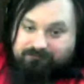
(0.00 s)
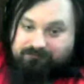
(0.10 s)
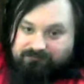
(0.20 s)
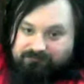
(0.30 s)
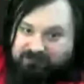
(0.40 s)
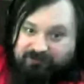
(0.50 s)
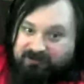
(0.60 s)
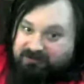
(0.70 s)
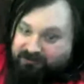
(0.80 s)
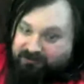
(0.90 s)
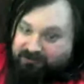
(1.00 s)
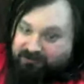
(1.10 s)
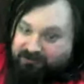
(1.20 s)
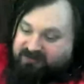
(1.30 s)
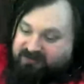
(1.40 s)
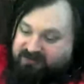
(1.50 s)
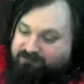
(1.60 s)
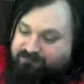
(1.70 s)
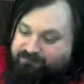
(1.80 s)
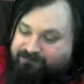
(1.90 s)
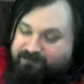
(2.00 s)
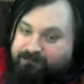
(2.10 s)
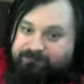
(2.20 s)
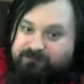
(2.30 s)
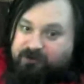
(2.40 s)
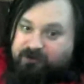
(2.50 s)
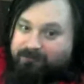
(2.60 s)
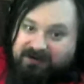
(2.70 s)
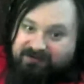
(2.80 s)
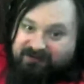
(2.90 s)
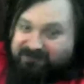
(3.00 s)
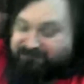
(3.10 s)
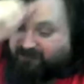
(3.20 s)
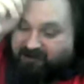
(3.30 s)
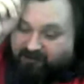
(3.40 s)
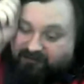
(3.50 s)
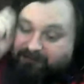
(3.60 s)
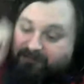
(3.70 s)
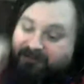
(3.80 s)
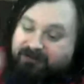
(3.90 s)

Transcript: literally, you guys have seen from 2 minutes after I owned him,